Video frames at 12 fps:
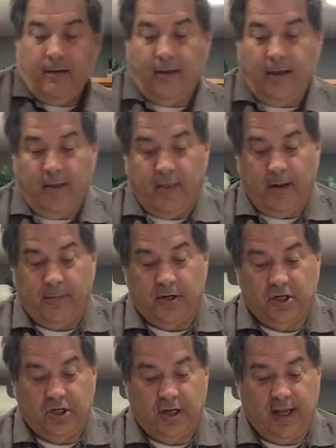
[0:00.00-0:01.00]
And then I'm going to
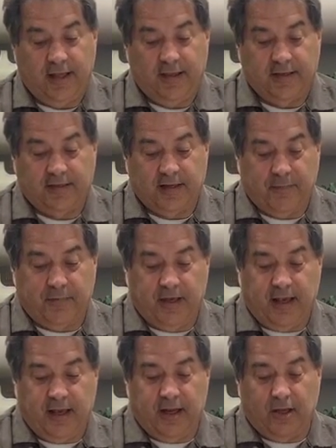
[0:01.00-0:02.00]
shake this up to
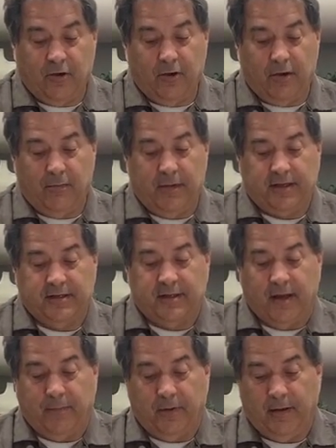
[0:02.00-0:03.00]
get it good and mixed
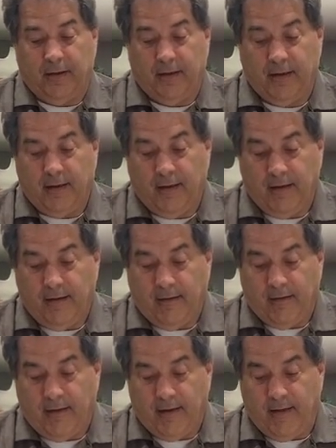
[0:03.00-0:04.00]
up.
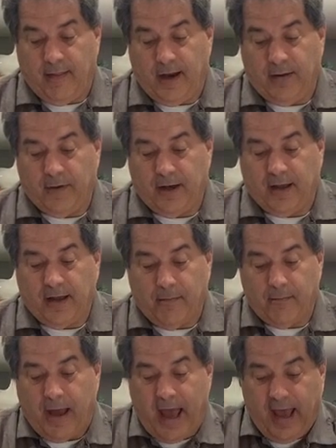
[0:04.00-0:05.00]
And then I'm going to come
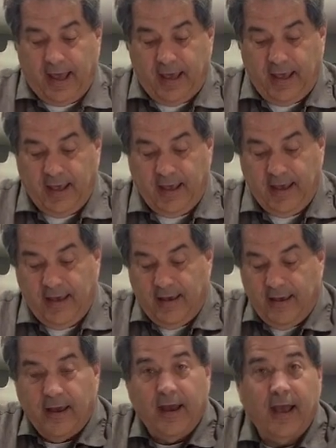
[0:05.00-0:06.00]
back
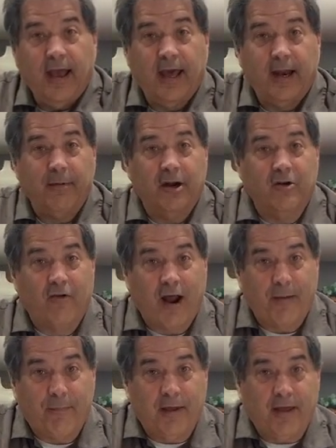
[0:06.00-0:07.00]
and I'm going to
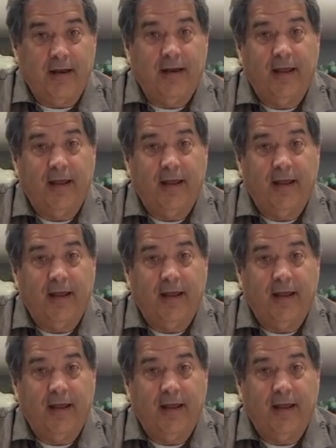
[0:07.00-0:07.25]
drop in